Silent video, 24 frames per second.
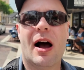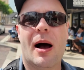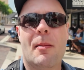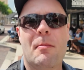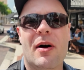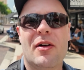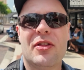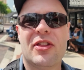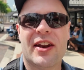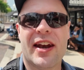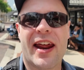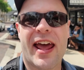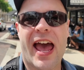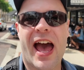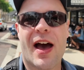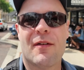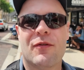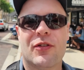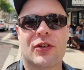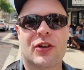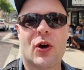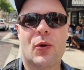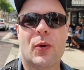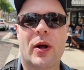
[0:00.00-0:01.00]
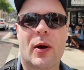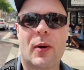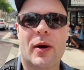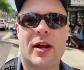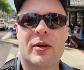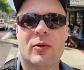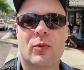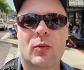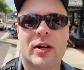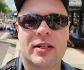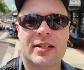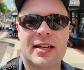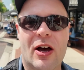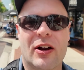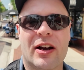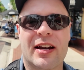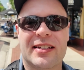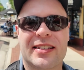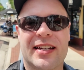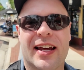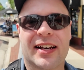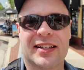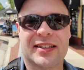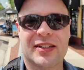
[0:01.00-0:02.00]
month and a half ago when I went down to
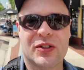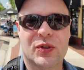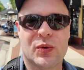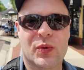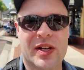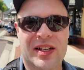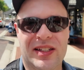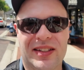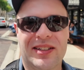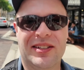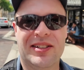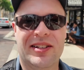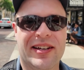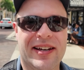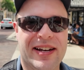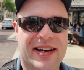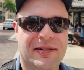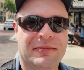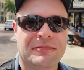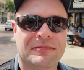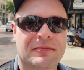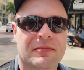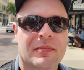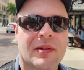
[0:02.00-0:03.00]
Texas recently.